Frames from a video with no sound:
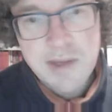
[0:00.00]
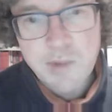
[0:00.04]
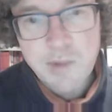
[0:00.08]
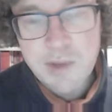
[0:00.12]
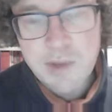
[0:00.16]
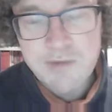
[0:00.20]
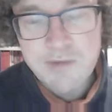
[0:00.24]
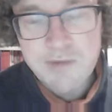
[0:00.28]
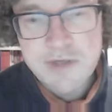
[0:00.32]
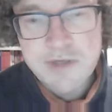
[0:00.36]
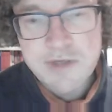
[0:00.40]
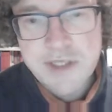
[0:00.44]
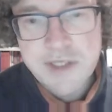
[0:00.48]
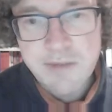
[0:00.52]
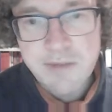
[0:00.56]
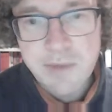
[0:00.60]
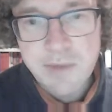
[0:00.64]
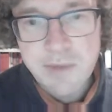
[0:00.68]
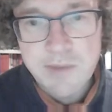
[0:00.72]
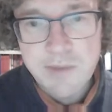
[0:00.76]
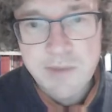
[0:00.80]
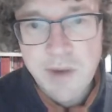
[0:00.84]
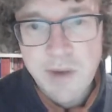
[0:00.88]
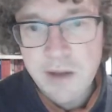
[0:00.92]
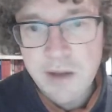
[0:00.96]
one of the
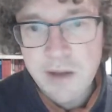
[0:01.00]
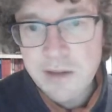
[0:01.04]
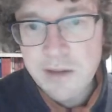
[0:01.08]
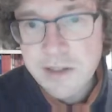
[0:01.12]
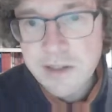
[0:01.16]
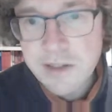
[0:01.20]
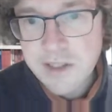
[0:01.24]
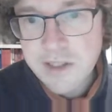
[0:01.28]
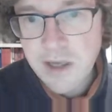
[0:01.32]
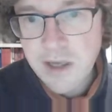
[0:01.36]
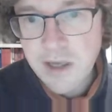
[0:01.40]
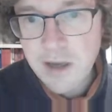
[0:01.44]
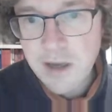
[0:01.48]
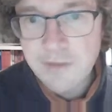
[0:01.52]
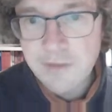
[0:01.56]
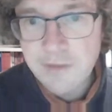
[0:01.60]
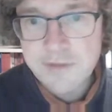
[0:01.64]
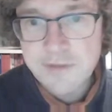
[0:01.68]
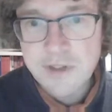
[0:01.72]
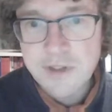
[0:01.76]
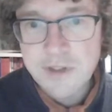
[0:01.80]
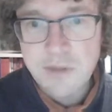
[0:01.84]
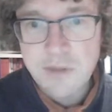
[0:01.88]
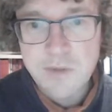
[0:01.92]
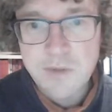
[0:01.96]
simpler models of
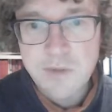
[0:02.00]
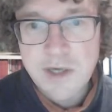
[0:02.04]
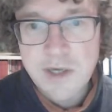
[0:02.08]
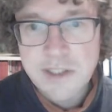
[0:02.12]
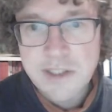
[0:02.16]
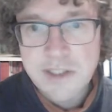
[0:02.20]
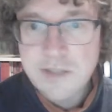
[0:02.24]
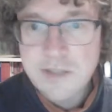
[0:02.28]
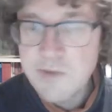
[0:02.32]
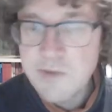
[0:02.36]
stock price,